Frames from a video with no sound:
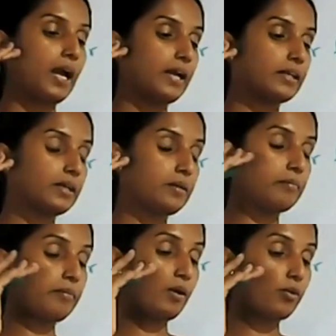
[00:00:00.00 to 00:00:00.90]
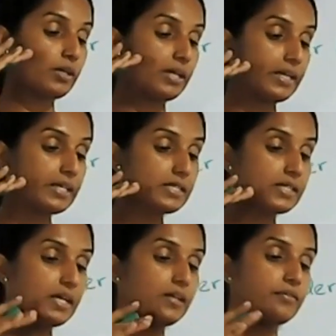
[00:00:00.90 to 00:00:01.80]
and compound
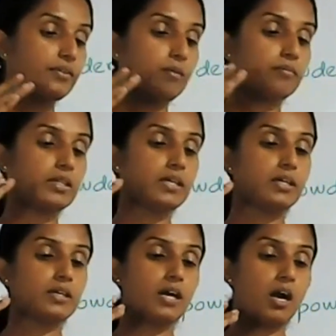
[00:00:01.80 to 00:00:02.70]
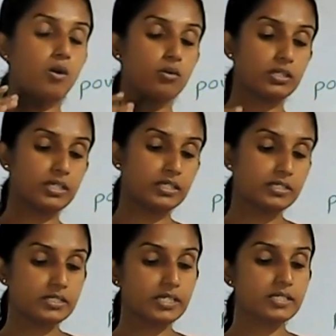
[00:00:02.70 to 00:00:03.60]
Z from the outlet
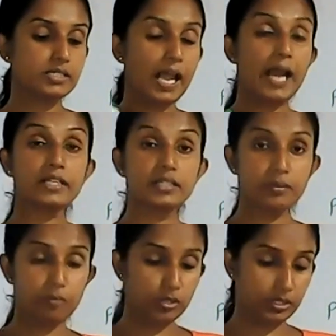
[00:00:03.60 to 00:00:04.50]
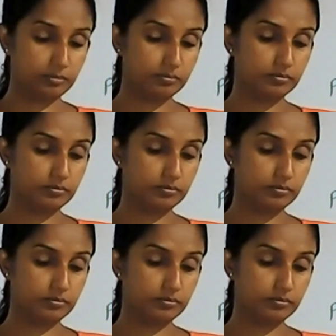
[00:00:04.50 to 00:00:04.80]
6 at the bottom.